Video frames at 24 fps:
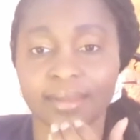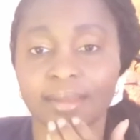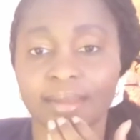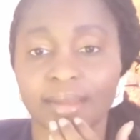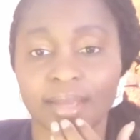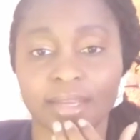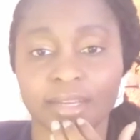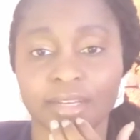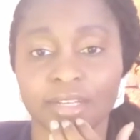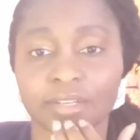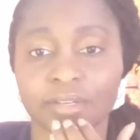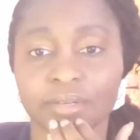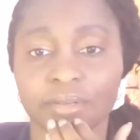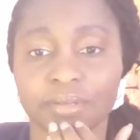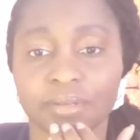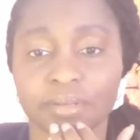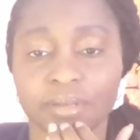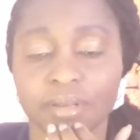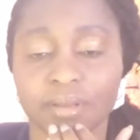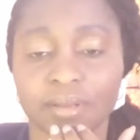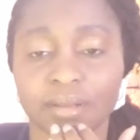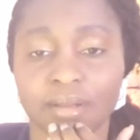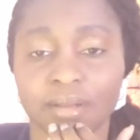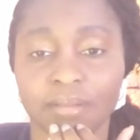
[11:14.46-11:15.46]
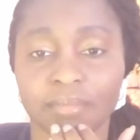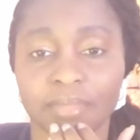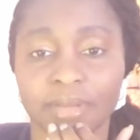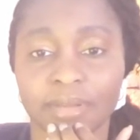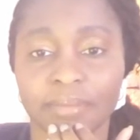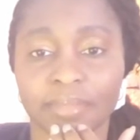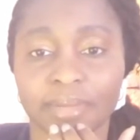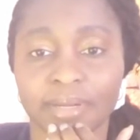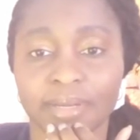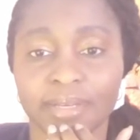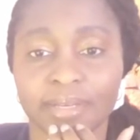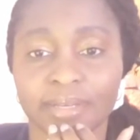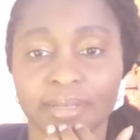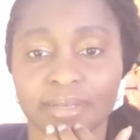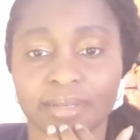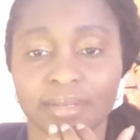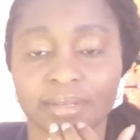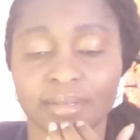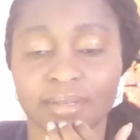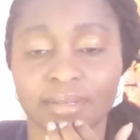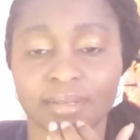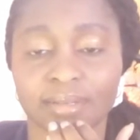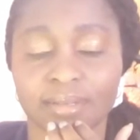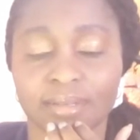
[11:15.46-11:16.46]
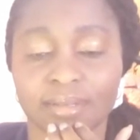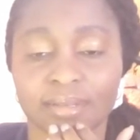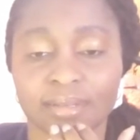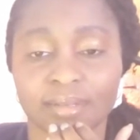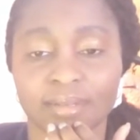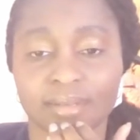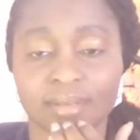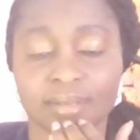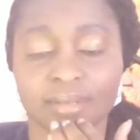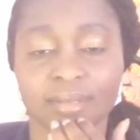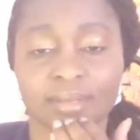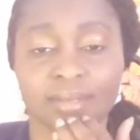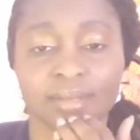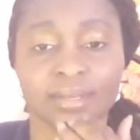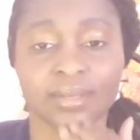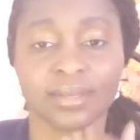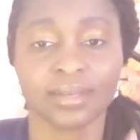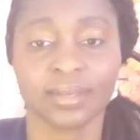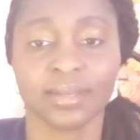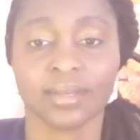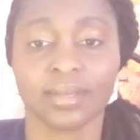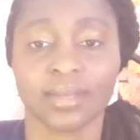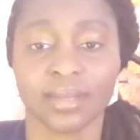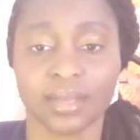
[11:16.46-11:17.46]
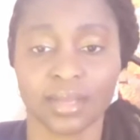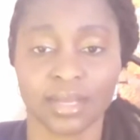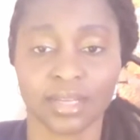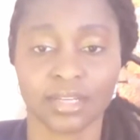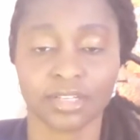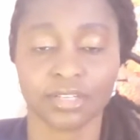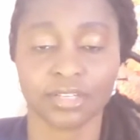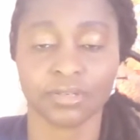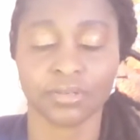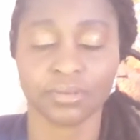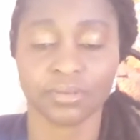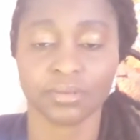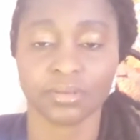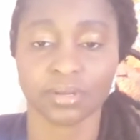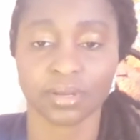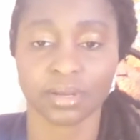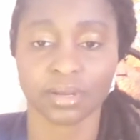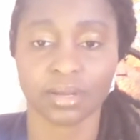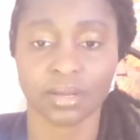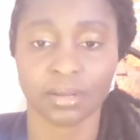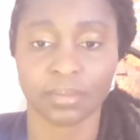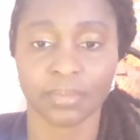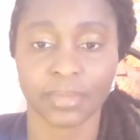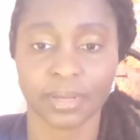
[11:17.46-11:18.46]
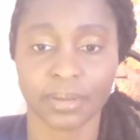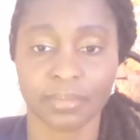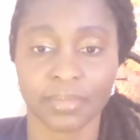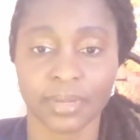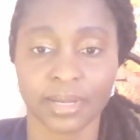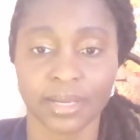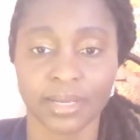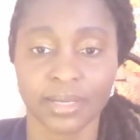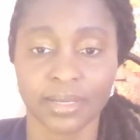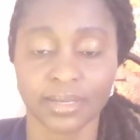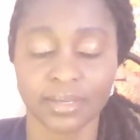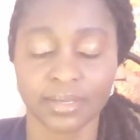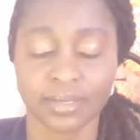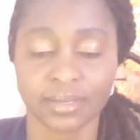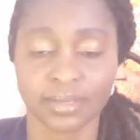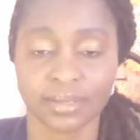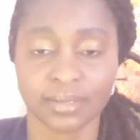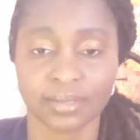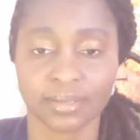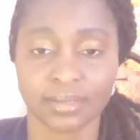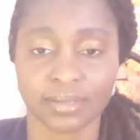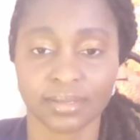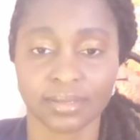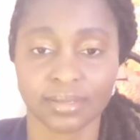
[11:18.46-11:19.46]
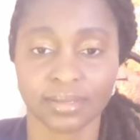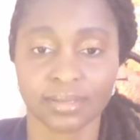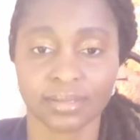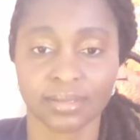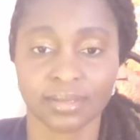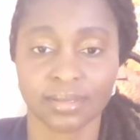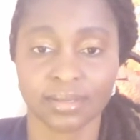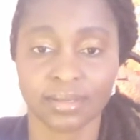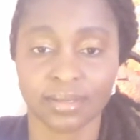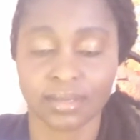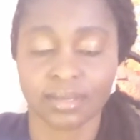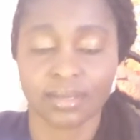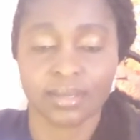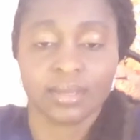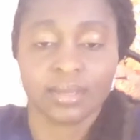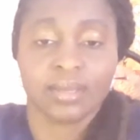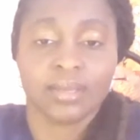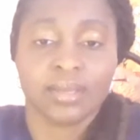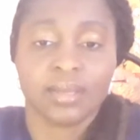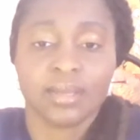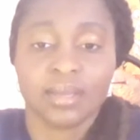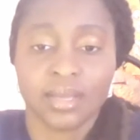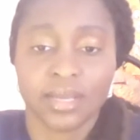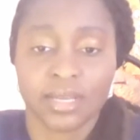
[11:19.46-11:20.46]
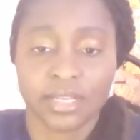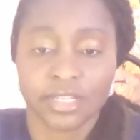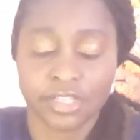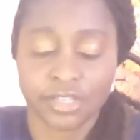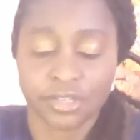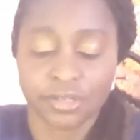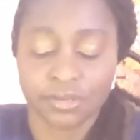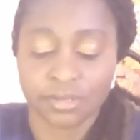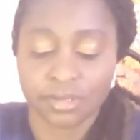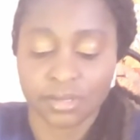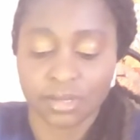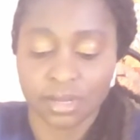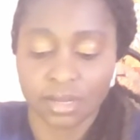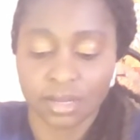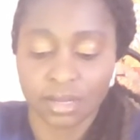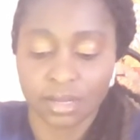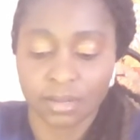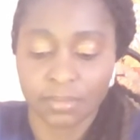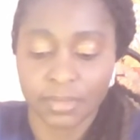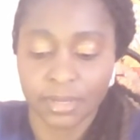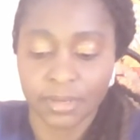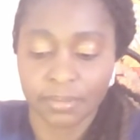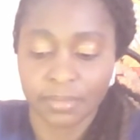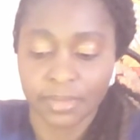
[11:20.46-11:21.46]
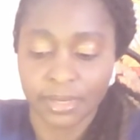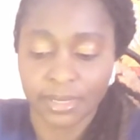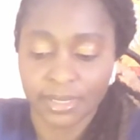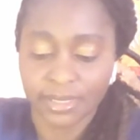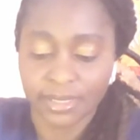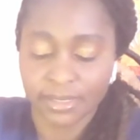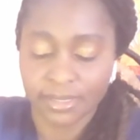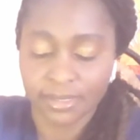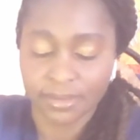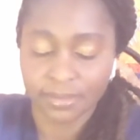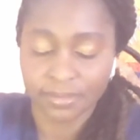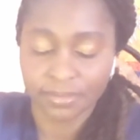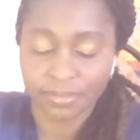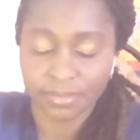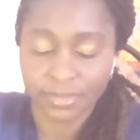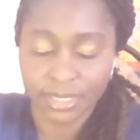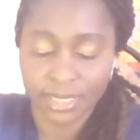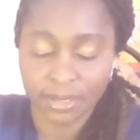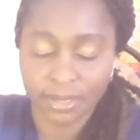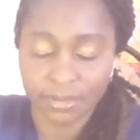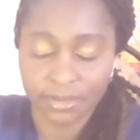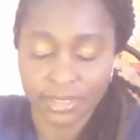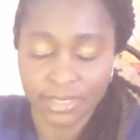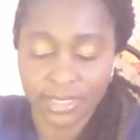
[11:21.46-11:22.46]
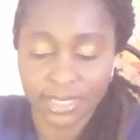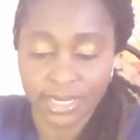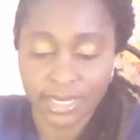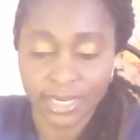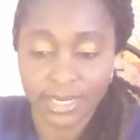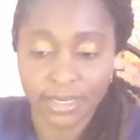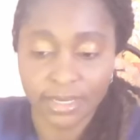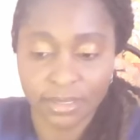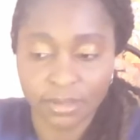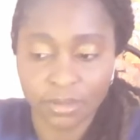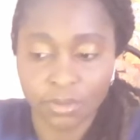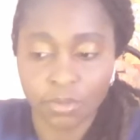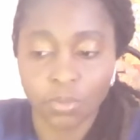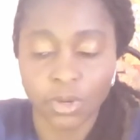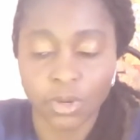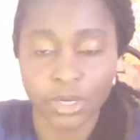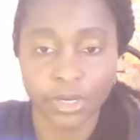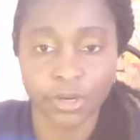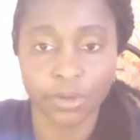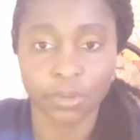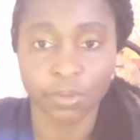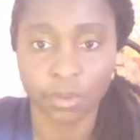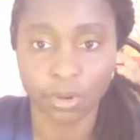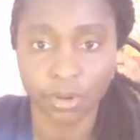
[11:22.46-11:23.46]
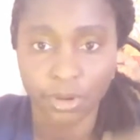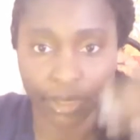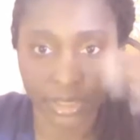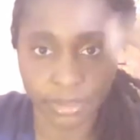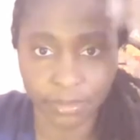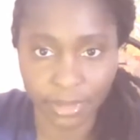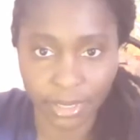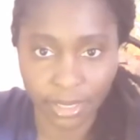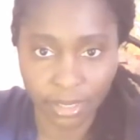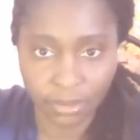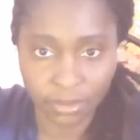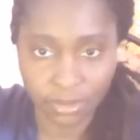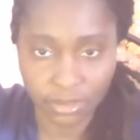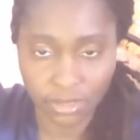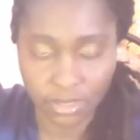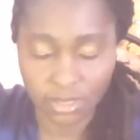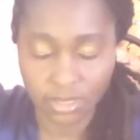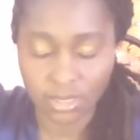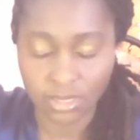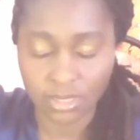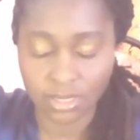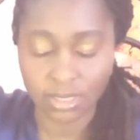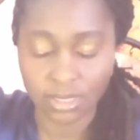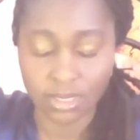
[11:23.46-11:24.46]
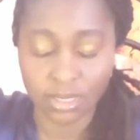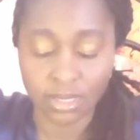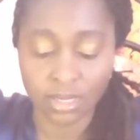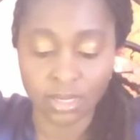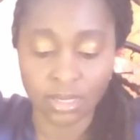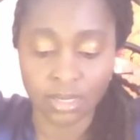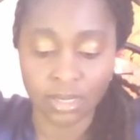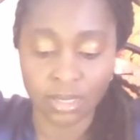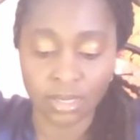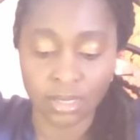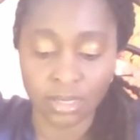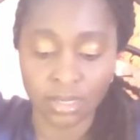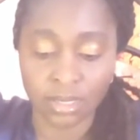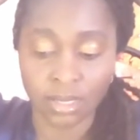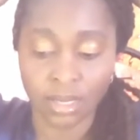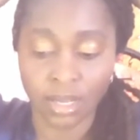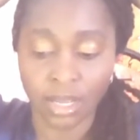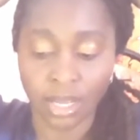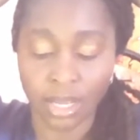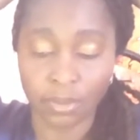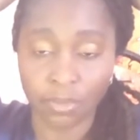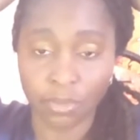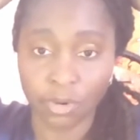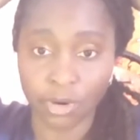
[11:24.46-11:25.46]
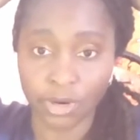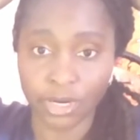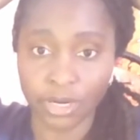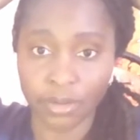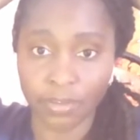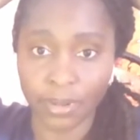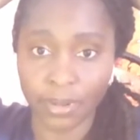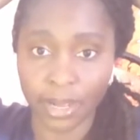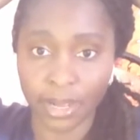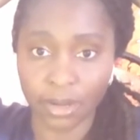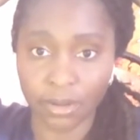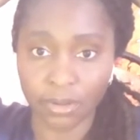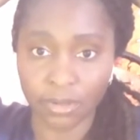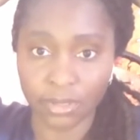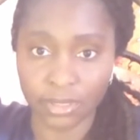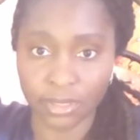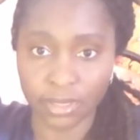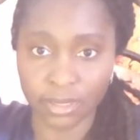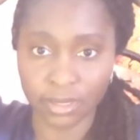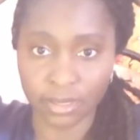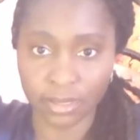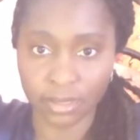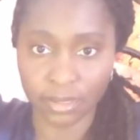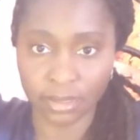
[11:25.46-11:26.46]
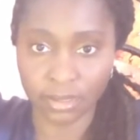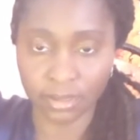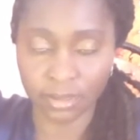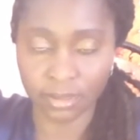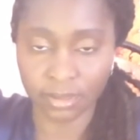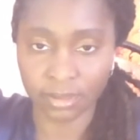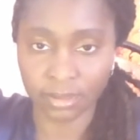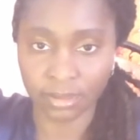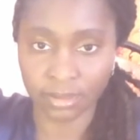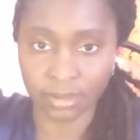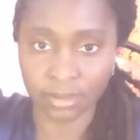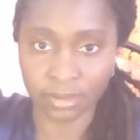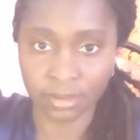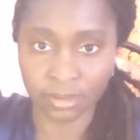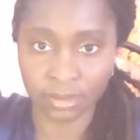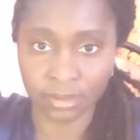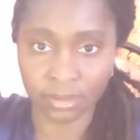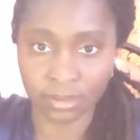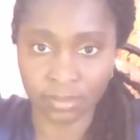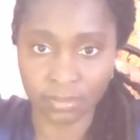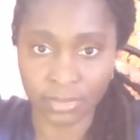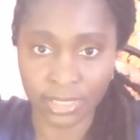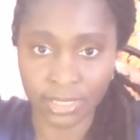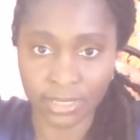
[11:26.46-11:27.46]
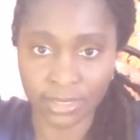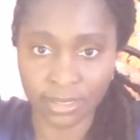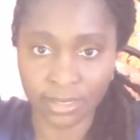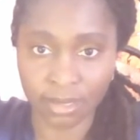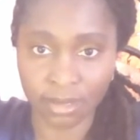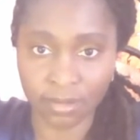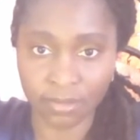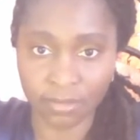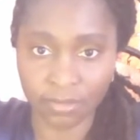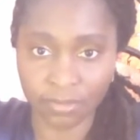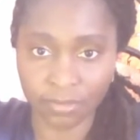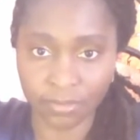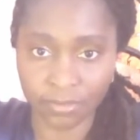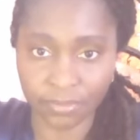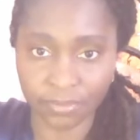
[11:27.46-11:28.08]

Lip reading: I choose to calm my mind. I choose to calm my mind. I choose to calm my mind. Now state what you're worried about. I'm worried about myself.